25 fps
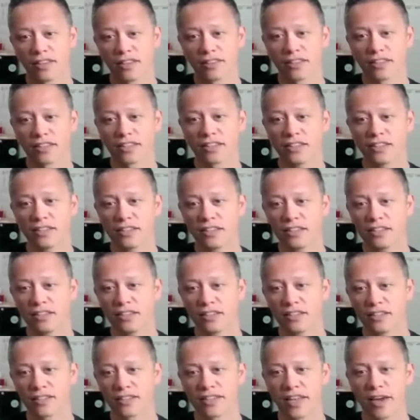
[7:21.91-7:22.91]
The
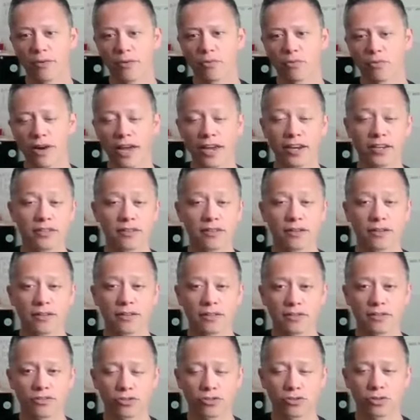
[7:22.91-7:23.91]
knee is that red
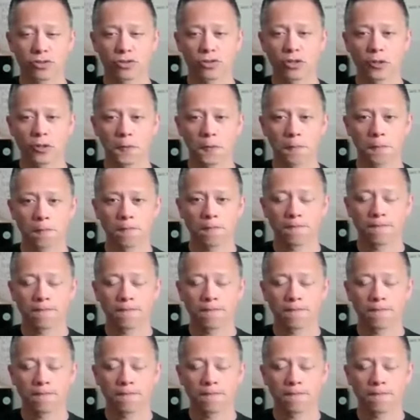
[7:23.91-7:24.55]
circle.